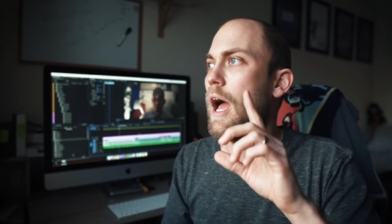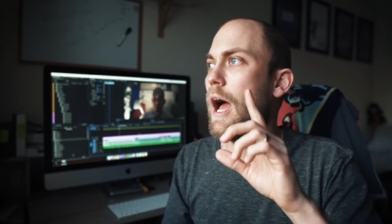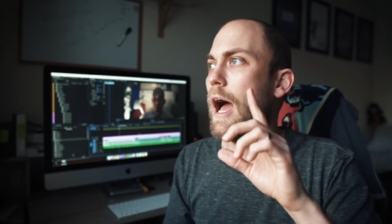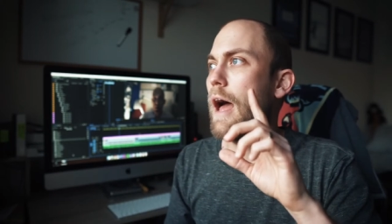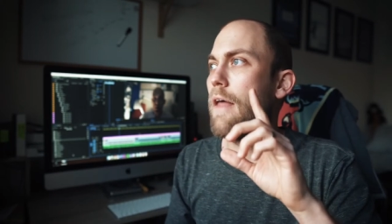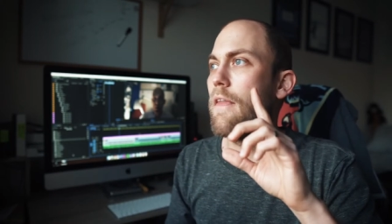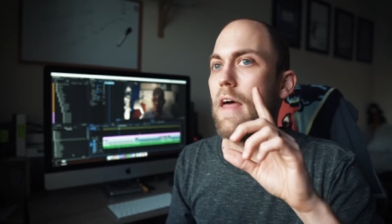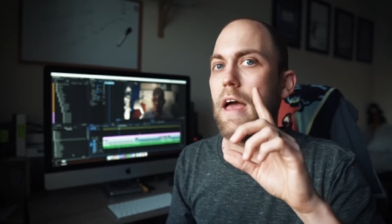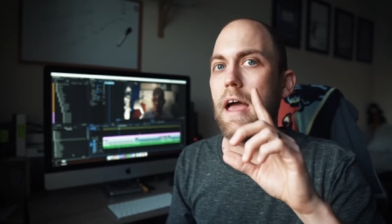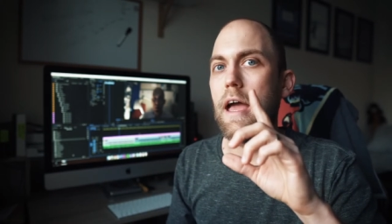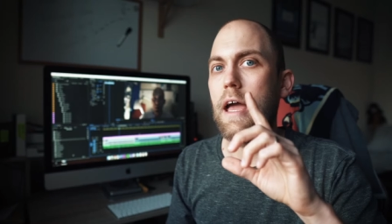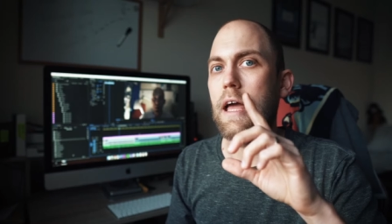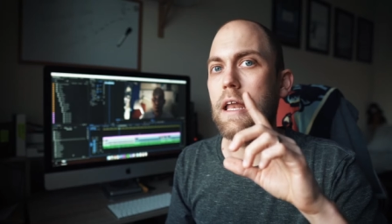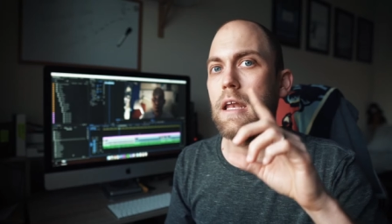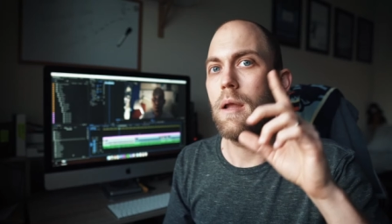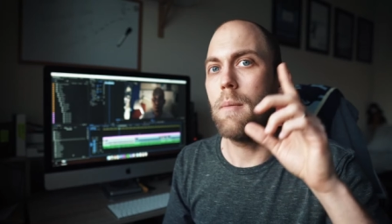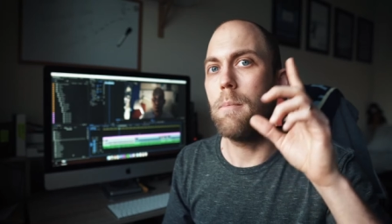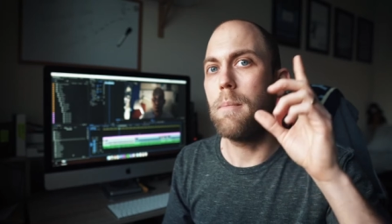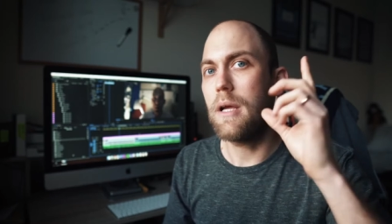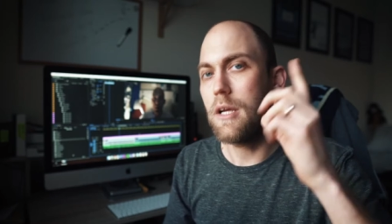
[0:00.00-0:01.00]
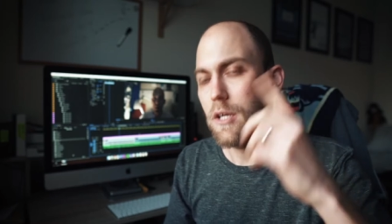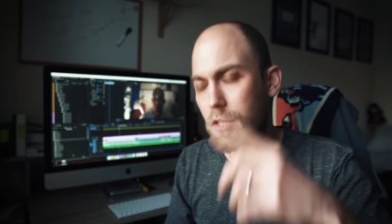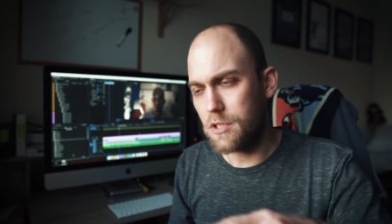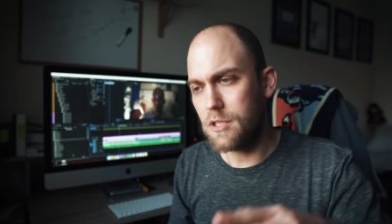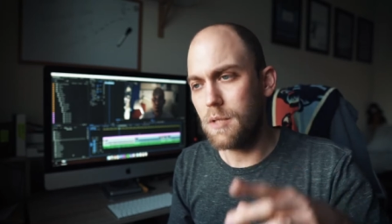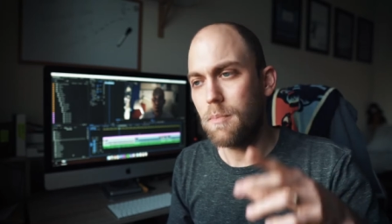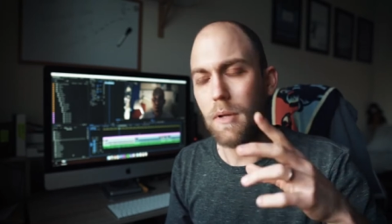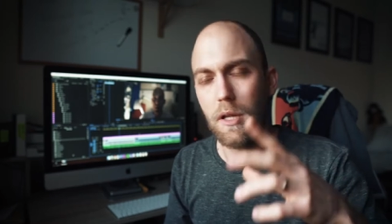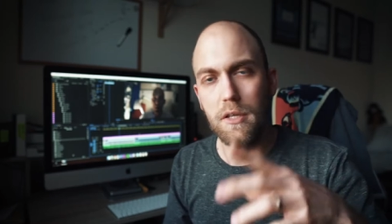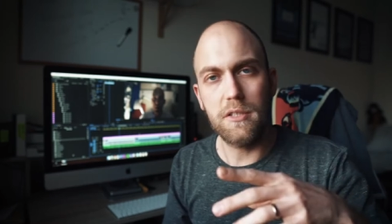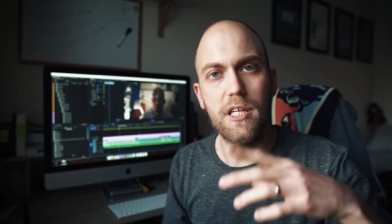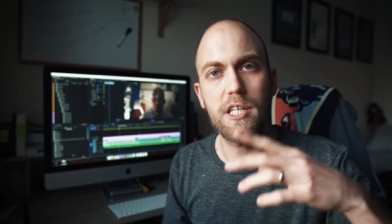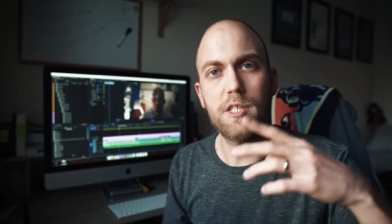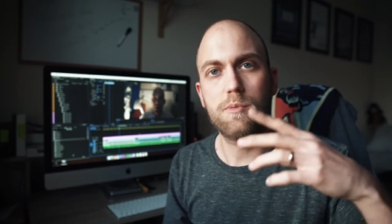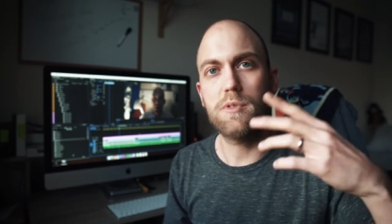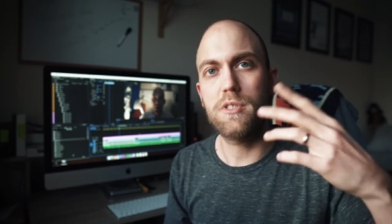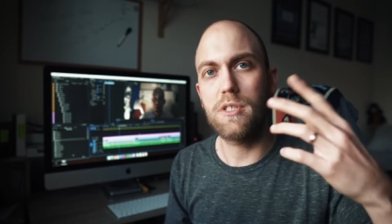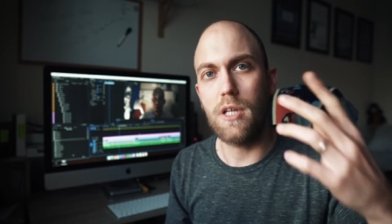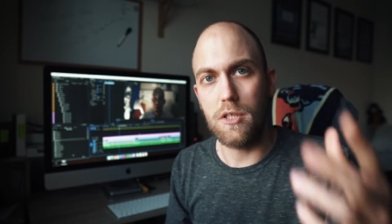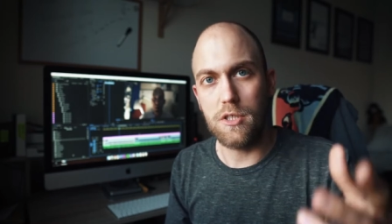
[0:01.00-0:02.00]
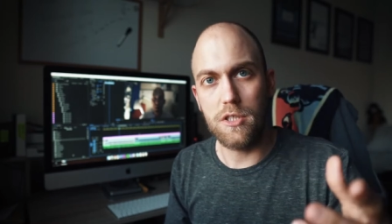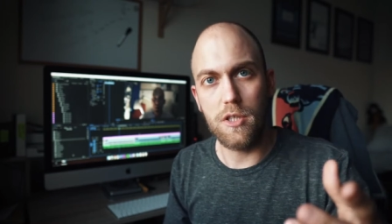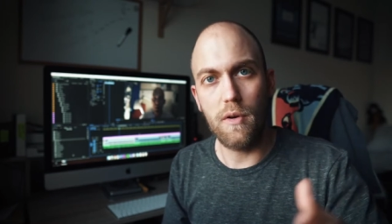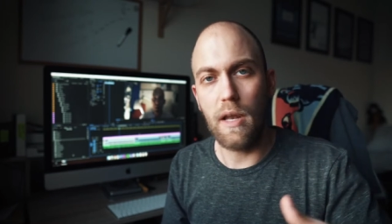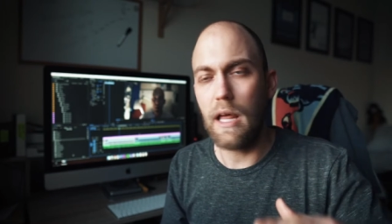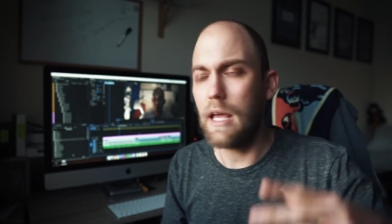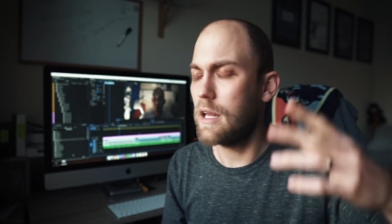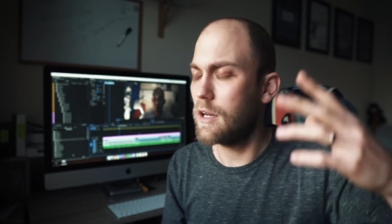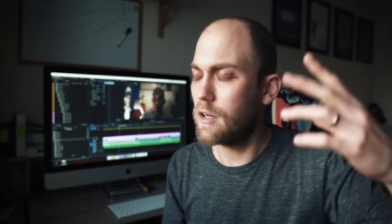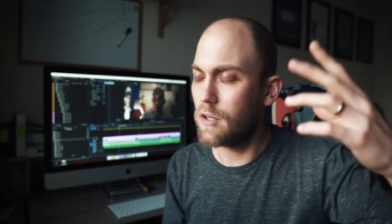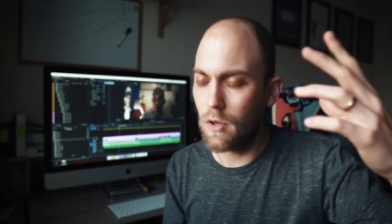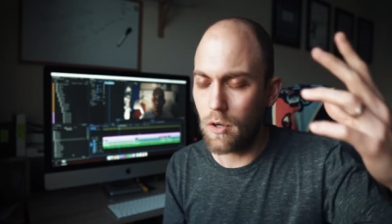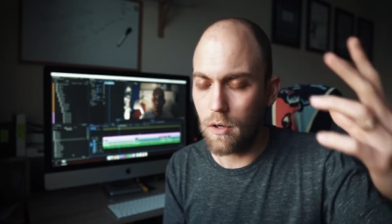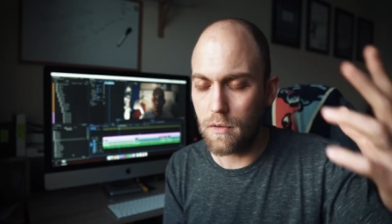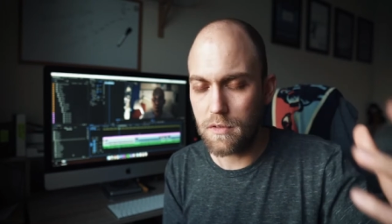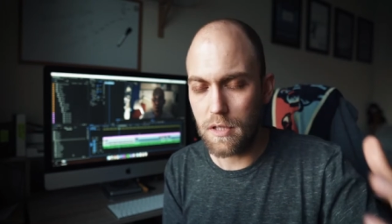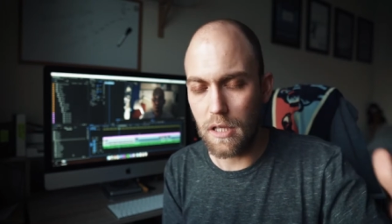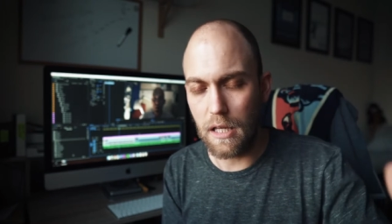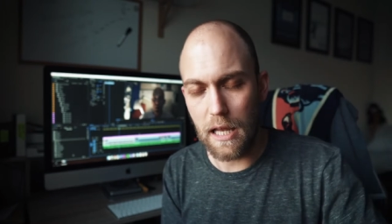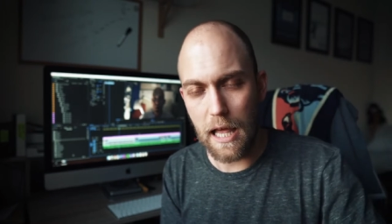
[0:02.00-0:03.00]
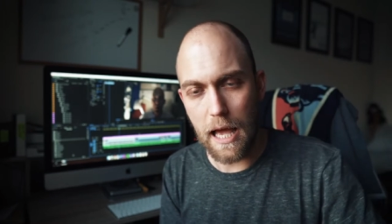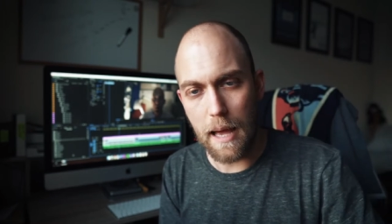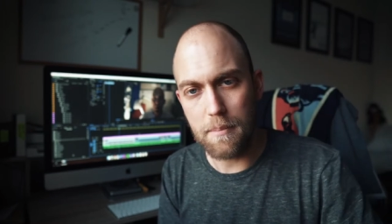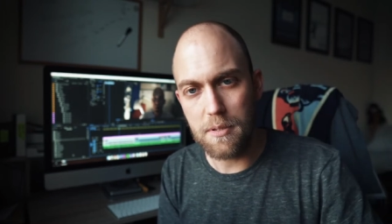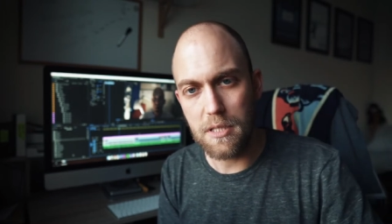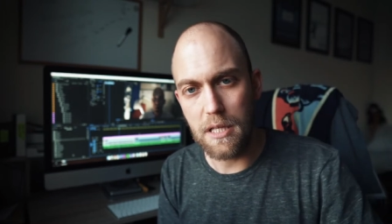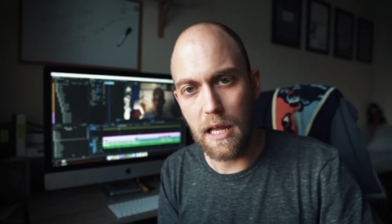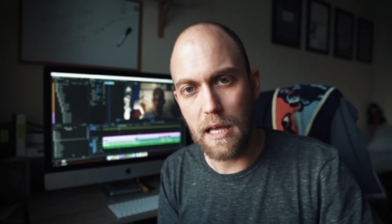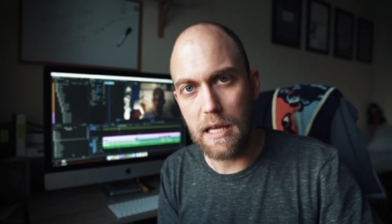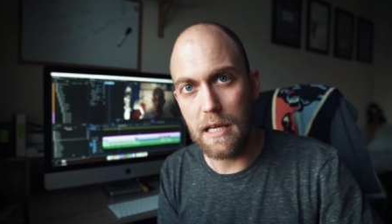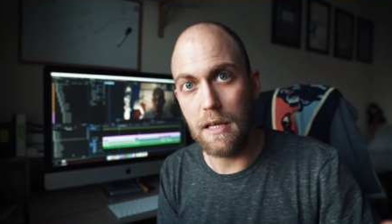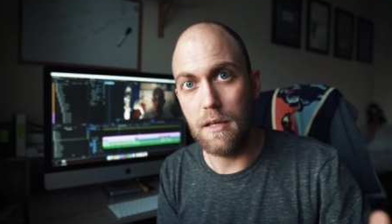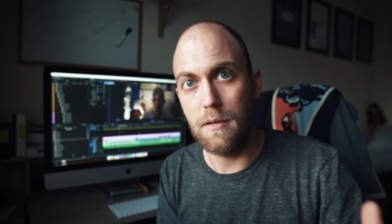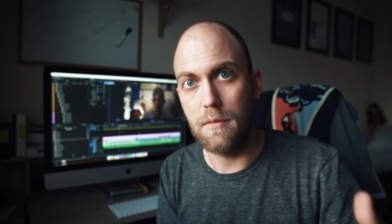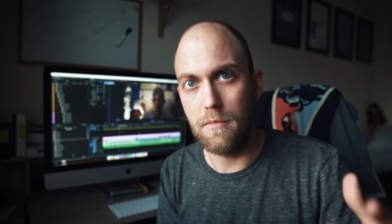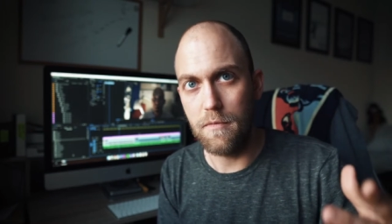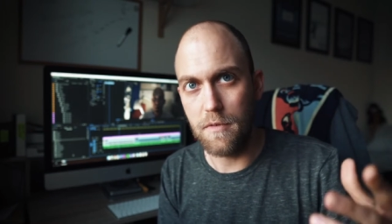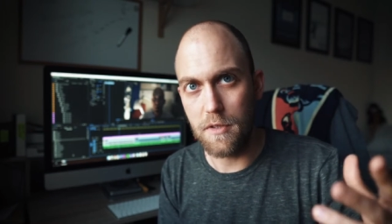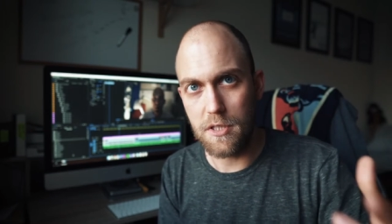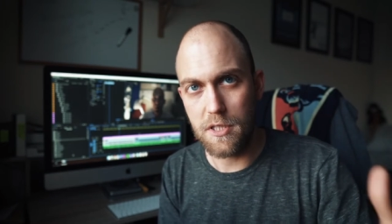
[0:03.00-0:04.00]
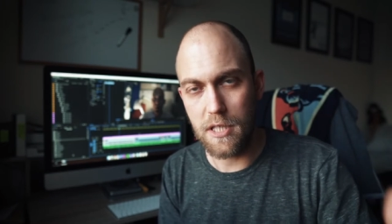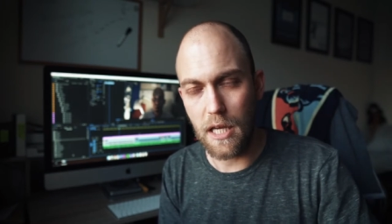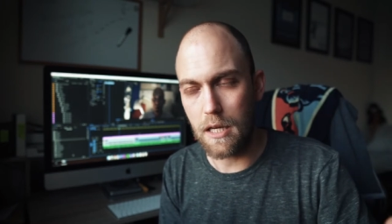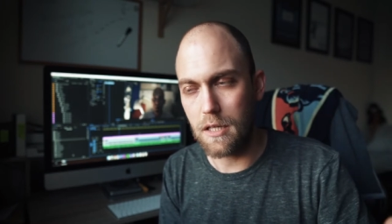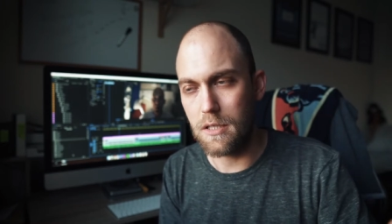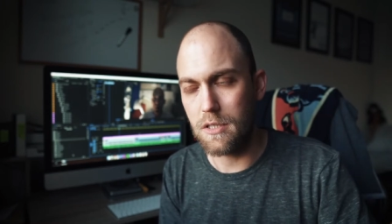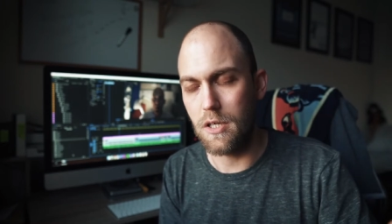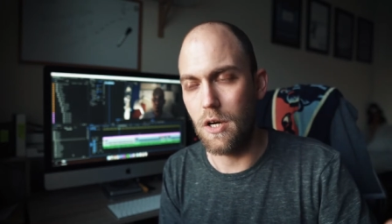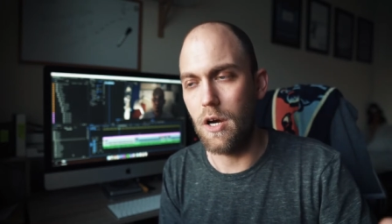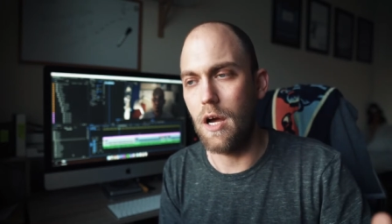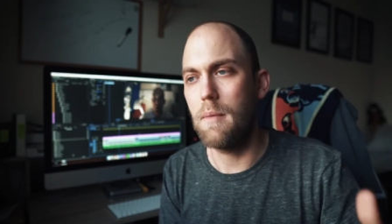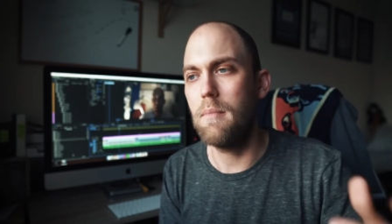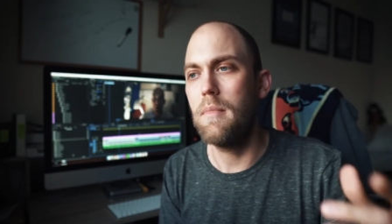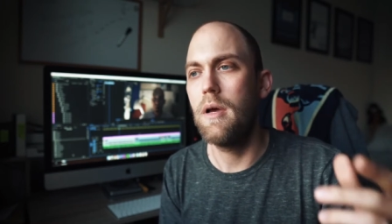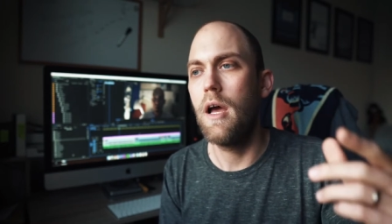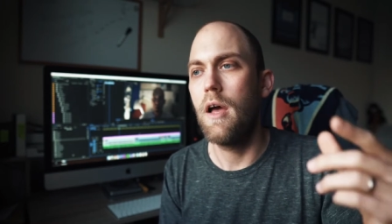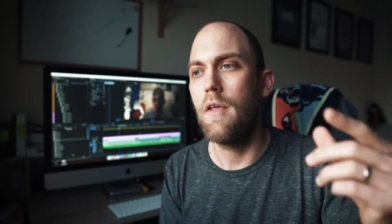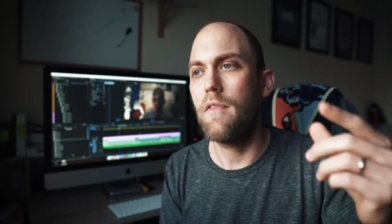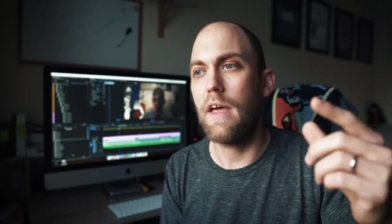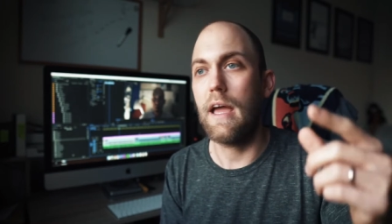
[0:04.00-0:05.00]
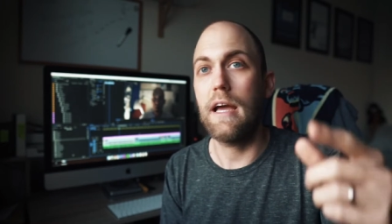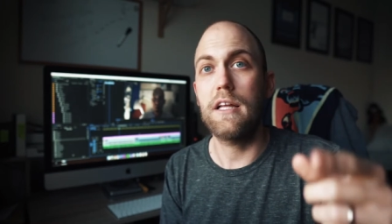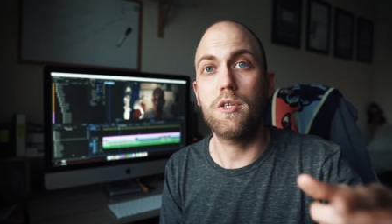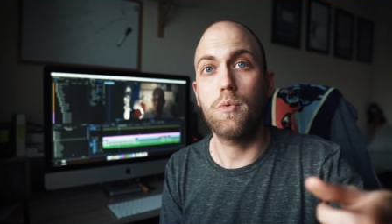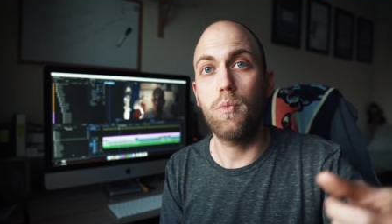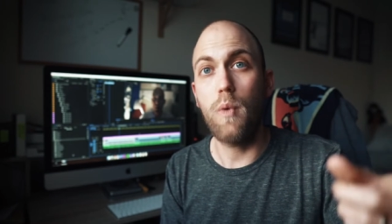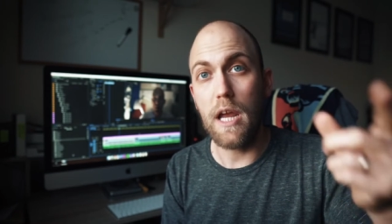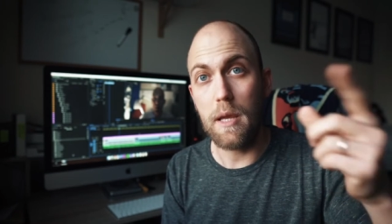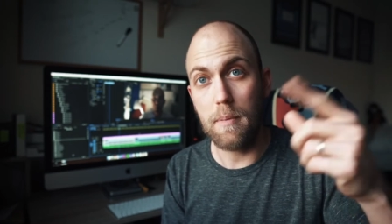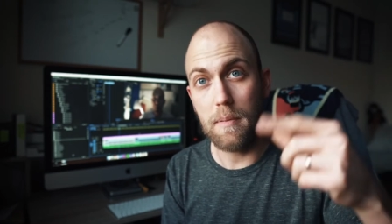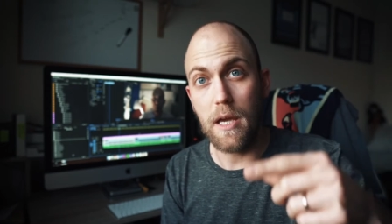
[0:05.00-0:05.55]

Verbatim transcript: And then because the blood test was done so late and had gone off to the labs late for the second time, they had to wake